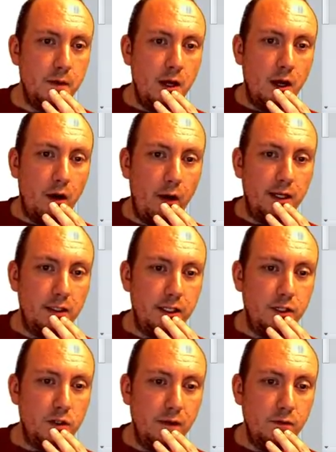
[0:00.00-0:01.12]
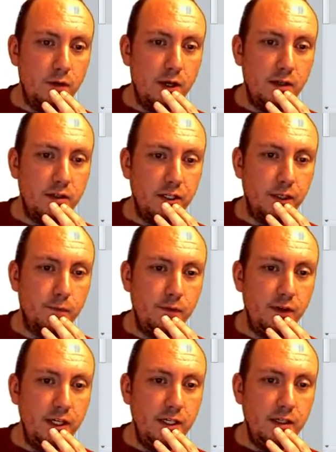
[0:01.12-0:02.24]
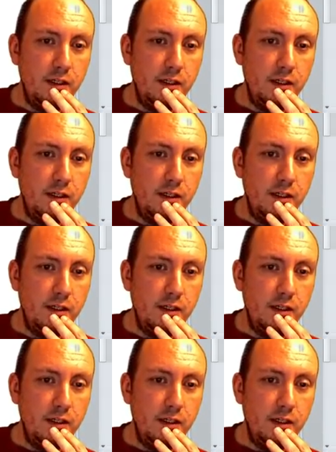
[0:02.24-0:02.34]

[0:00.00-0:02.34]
All right, clean driving record, DMV.